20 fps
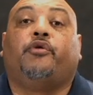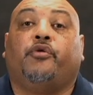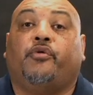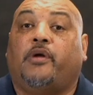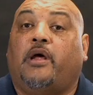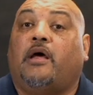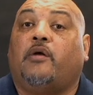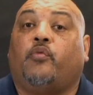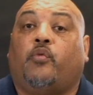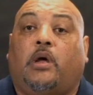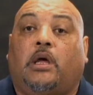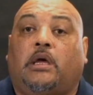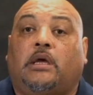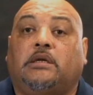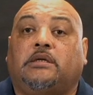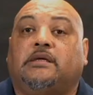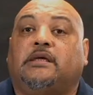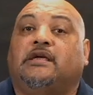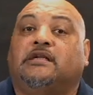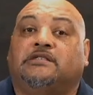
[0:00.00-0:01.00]
Do not
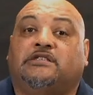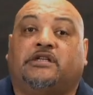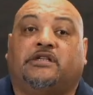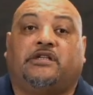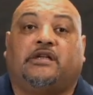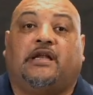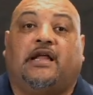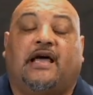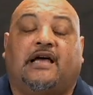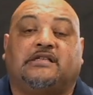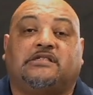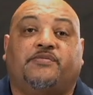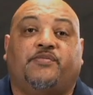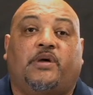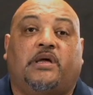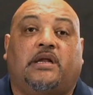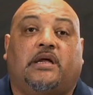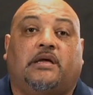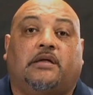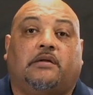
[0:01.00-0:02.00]
wait until the last
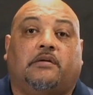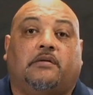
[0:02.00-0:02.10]
minute.